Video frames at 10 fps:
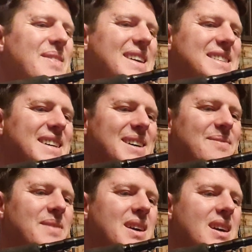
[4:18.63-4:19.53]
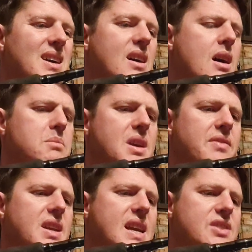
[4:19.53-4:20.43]
But I'm
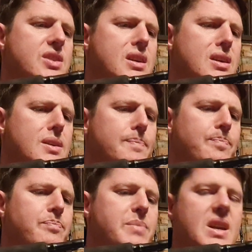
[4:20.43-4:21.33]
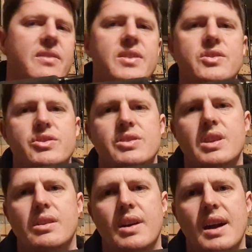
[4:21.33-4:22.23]
definitely catching bigger fish
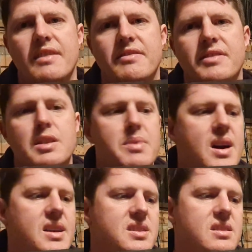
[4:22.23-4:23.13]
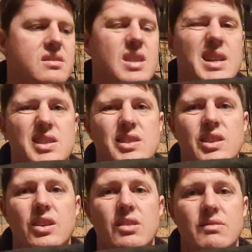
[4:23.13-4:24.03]
than I have in the past, and that's
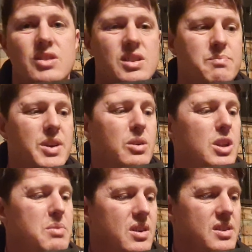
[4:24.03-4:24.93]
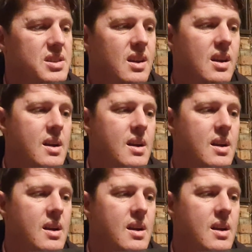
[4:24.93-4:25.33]
just purely because